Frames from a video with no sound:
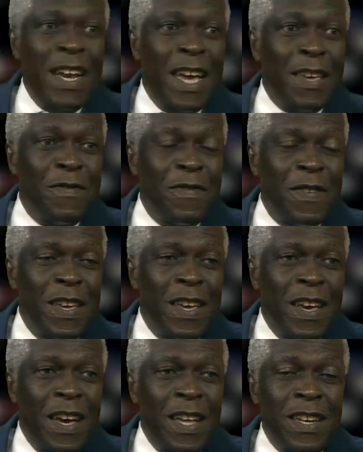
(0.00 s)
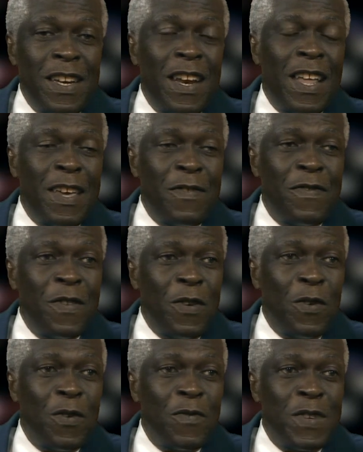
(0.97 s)
life and in the life
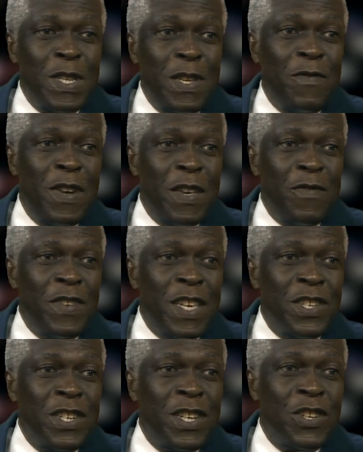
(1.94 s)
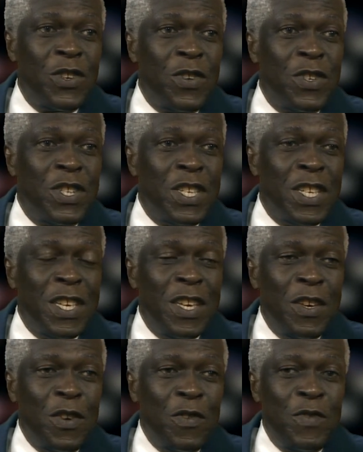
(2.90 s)
of the Civil Aviation Authority,
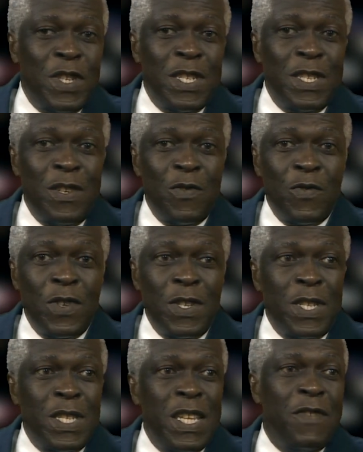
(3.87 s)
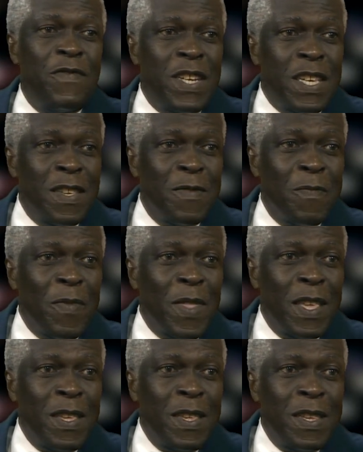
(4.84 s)
which is the word safety.
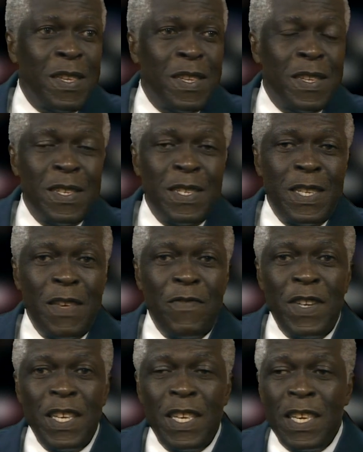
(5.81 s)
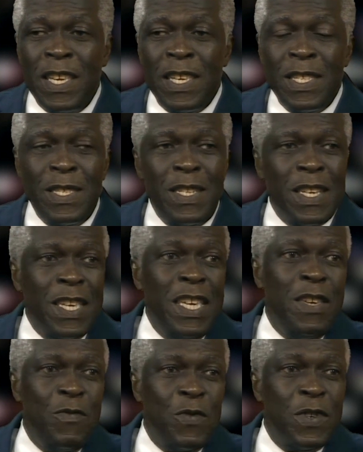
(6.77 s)
The safety is the
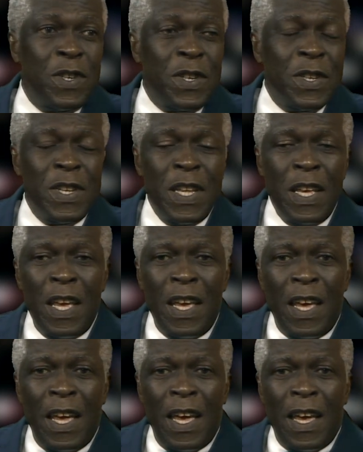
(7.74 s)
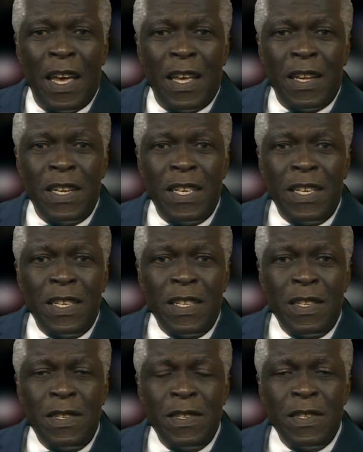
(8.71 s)
key word.
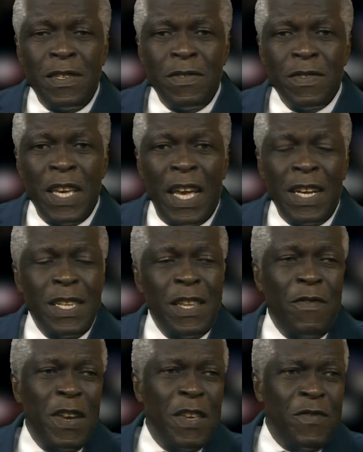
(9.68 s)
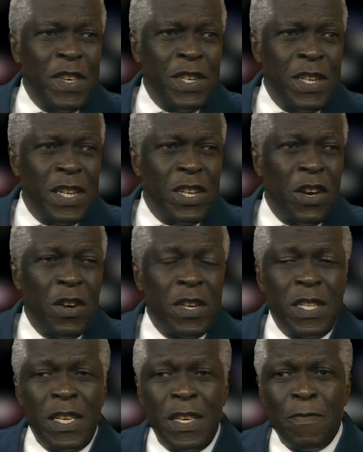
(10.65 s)
The Guyana Civil Aviation
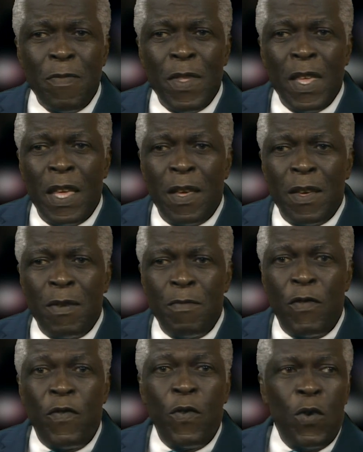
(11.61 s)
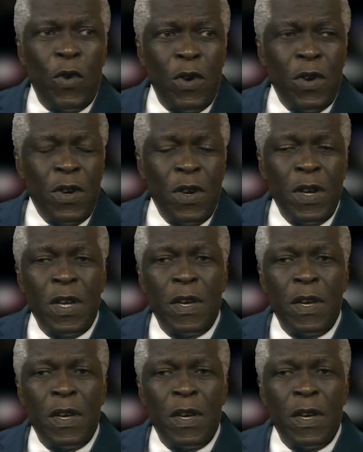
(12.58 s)
Authority, before